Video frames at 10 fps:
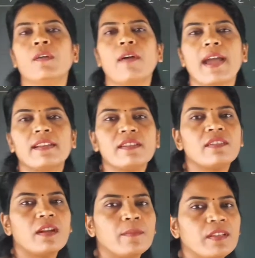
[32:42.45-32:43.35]
Virus
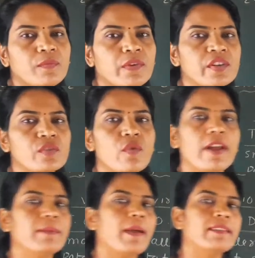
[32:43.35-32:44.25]
term is first
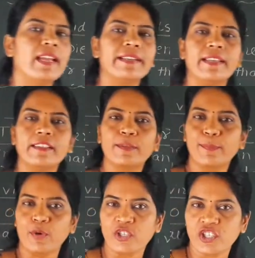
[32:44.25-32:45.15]
coined by
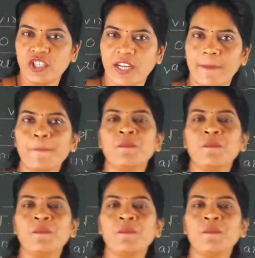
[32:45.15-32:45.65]
scientist Washer,